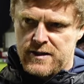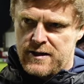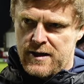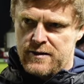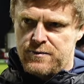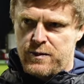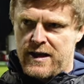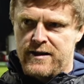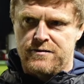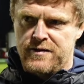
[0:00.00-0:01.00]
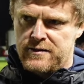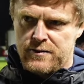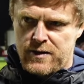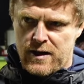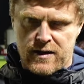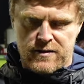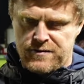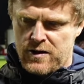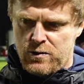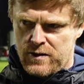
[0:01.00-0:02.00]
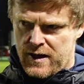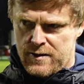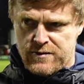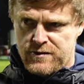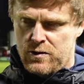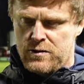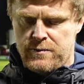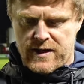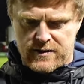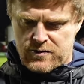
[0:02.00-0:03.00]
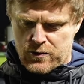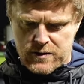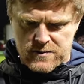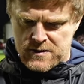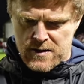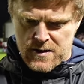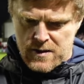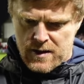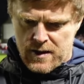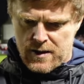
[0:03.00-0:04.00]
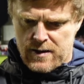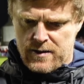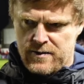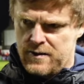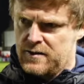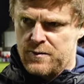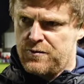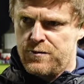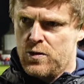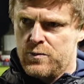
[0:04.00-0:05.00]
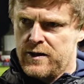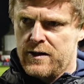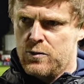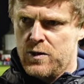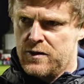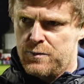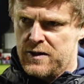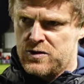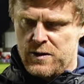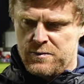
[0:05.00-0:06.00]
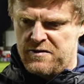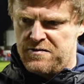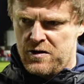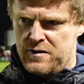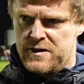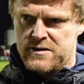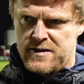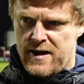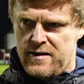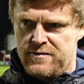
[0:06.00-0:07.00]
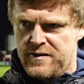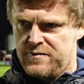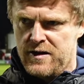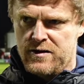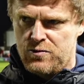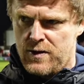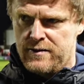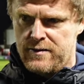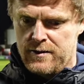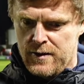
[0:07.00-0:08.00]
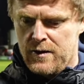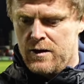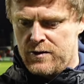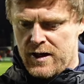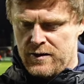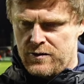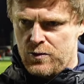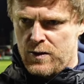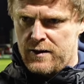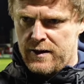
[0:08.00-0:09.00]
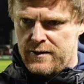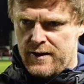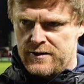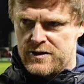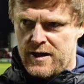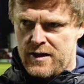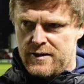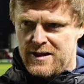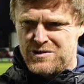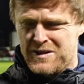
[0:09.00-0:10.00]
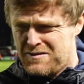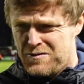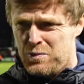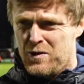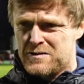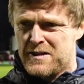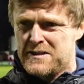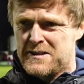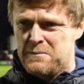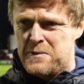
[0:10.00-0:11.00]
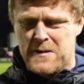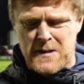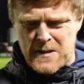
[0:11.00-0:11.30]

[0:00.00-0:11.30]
They can't play the victim card. I've told them many times. They need to perform when they come on the pitch, whether it be 5 minutes, 10, 15, 20. Okay, you do well there, then you're starting next week. Football is very simple.